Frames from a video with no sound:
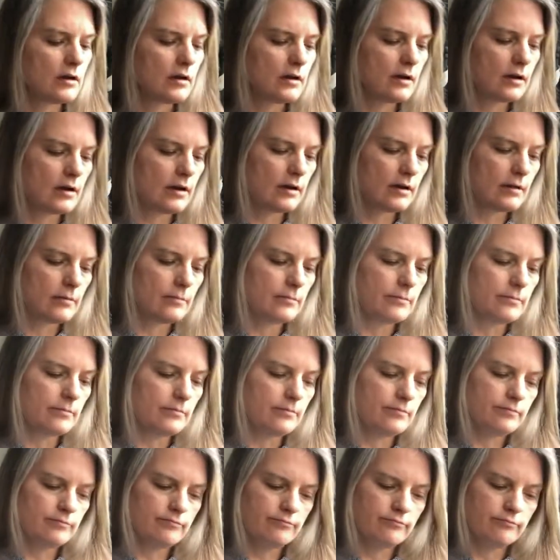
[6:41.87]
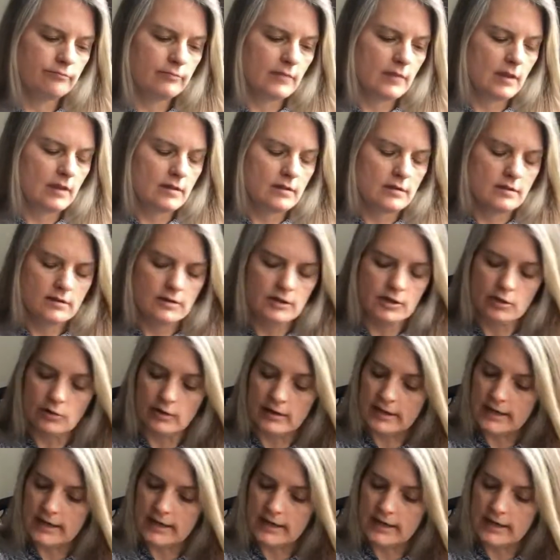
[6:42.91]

Um, you know,